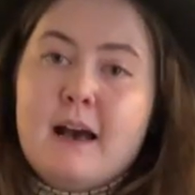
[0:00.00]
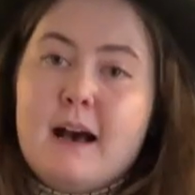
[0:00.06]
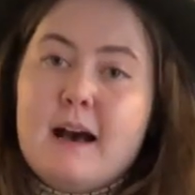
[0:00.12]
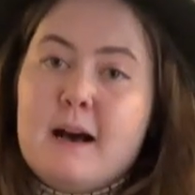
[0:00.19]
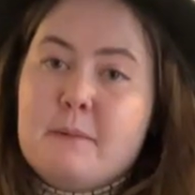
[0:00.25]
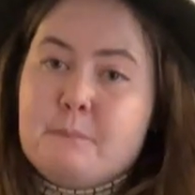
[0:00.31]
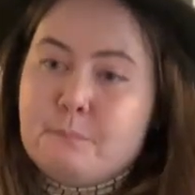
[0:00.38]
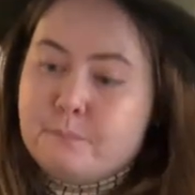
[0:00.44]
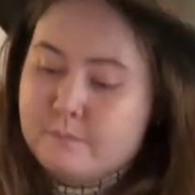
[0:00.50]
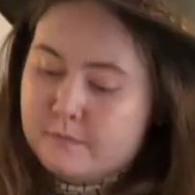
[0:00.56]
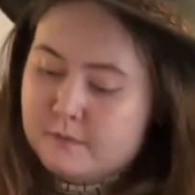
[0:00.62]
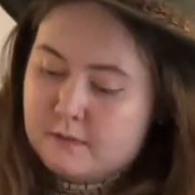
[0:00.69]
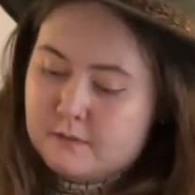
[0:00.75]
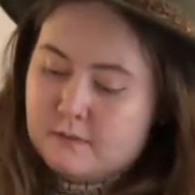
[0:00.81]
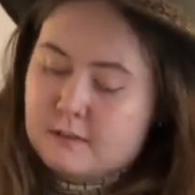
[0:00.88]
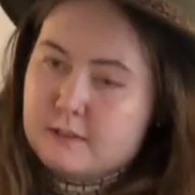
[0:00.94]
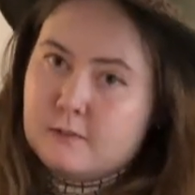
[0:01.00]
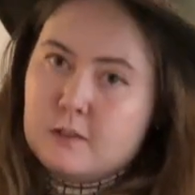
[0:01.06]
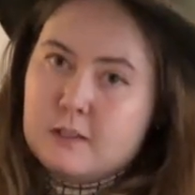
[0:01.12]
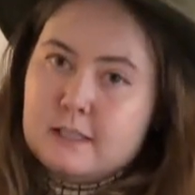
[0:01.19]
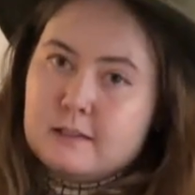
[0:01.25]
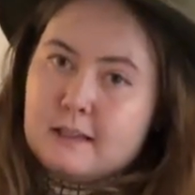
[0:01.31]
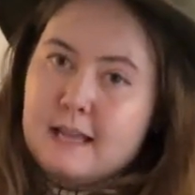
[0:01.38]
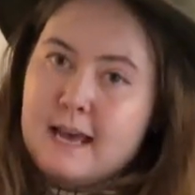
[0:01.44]
I've got a
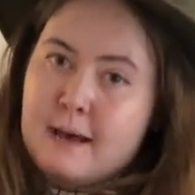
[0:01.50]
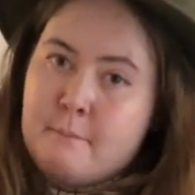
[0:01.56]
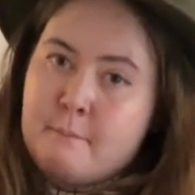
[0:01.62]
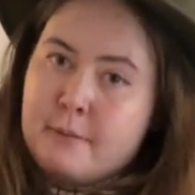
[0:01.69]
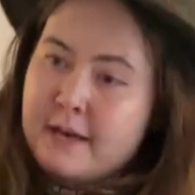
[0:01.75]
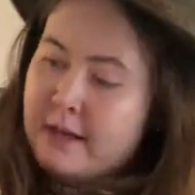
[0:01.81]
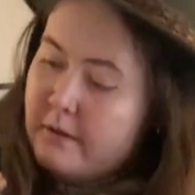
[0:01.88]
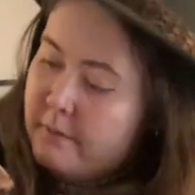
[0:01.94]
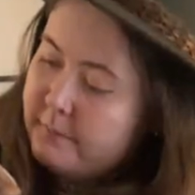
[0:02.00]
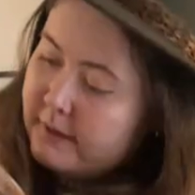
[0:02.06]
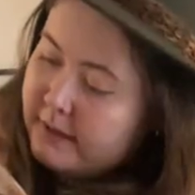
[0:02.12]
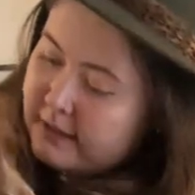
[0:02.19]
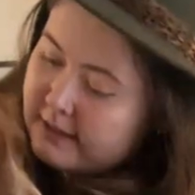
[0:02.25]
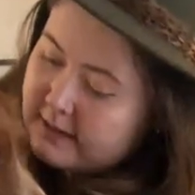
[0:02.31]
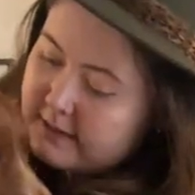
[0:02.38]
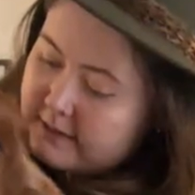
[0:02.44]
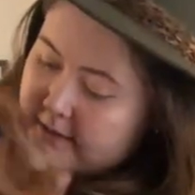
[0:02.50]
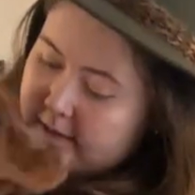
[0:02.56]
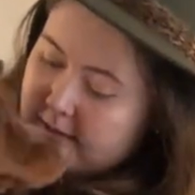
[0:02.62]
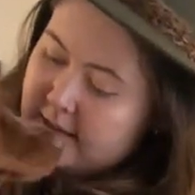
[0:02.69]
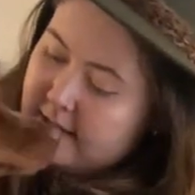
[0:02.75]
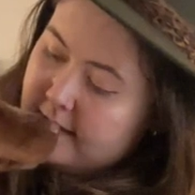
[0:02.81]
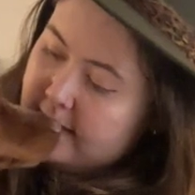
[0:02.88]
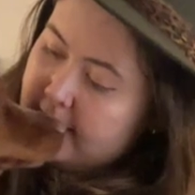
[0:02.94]
little Amber helper here.
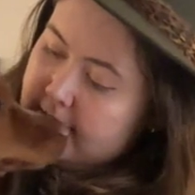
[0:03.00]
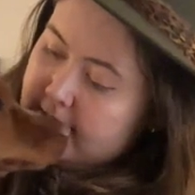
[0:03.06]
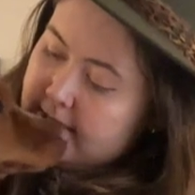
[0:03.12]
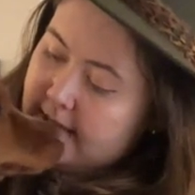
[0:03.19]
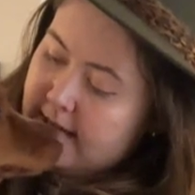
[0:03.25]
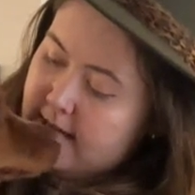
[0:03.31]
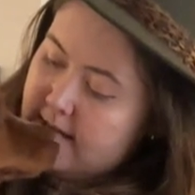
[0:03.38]
Say